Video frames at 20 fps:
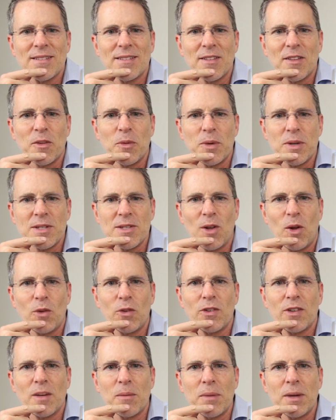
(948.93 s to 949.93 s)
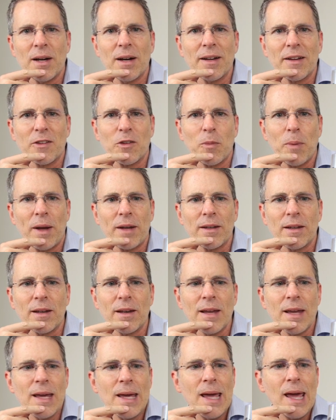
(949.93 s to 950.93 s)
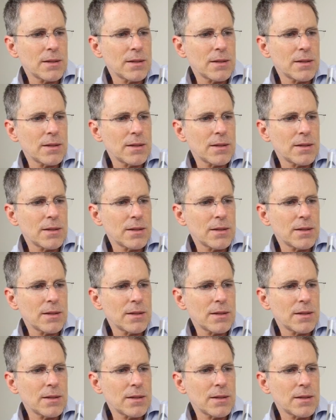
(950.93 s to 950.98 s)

the results can be unexpected.